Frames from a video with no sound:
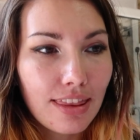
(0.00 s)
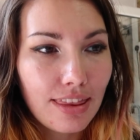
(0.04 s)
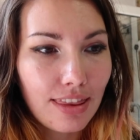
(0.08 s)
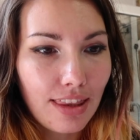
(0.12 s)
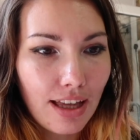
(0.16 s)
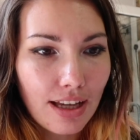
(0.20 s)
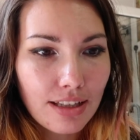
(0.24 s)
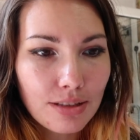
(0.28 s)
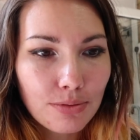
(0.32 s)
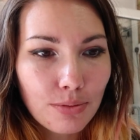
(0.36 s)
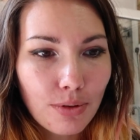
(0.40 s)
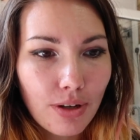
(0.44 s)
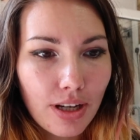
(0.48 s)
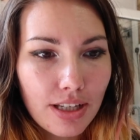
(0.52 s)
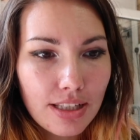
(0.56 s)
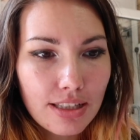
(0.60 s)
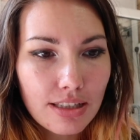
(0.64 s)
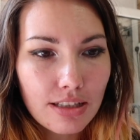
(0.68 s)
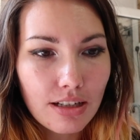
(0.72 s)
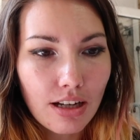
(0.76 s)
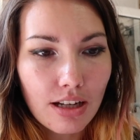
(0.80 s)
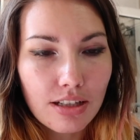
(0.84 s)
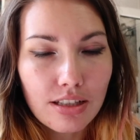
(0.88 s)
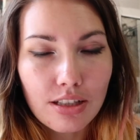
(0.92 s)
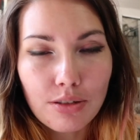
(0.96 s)
That's what I
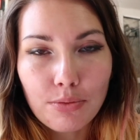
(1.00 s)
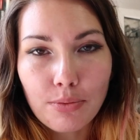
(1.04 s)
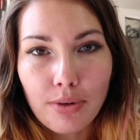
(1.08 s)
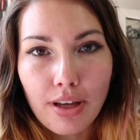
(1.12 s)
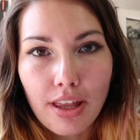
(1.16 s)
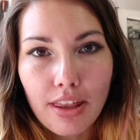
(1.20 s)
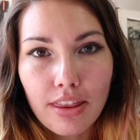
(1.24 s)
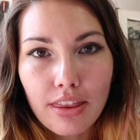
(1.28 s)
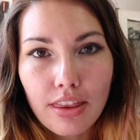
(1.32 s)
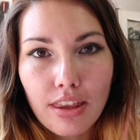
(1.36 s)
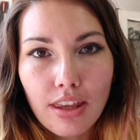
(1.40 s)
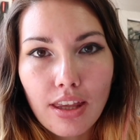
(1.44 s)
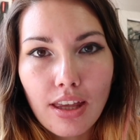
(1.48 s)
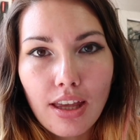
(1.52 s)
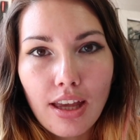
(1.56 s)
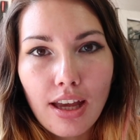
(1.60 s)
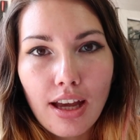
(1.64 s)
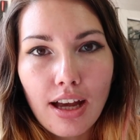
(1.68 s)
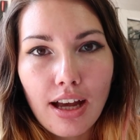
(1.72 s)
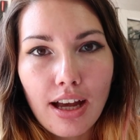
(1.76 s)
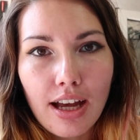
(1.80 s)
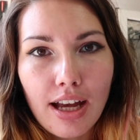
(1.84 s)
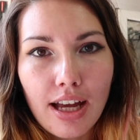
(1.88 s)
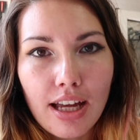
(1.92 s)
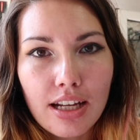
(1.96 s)
started with,
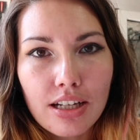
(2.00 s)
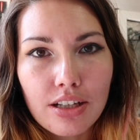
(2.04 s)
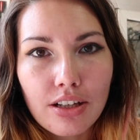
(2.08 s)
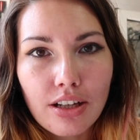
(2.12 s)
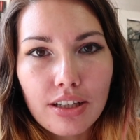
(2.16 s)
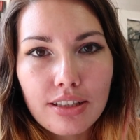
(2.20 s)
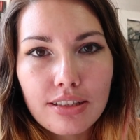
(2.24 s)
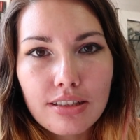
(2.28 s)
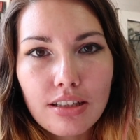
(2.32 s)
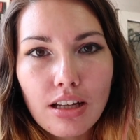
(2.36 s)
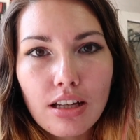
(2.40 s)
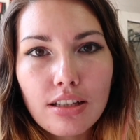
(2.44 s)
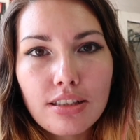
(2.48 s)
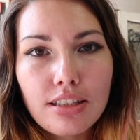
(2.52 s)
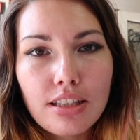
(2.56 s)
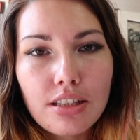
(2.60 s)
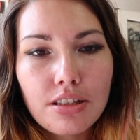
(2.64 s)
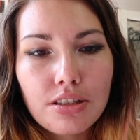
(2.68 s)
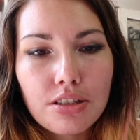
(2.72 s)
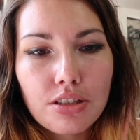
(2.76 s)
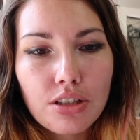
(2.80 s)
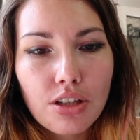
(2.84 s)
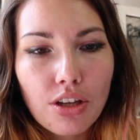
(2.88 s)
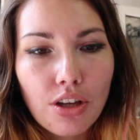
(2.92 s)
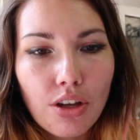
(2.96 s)
and I
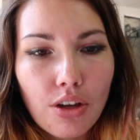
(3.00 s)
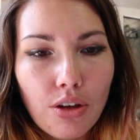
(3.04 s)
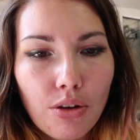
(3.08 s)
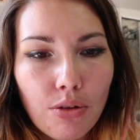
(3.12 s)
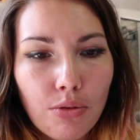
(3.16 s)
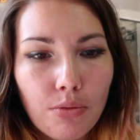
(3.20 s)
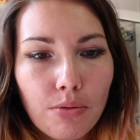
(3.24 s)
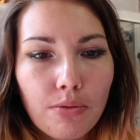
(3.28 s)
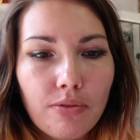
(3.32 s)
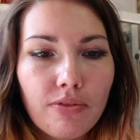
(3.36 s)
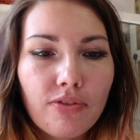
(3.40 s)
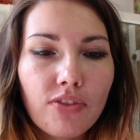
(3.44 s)
started to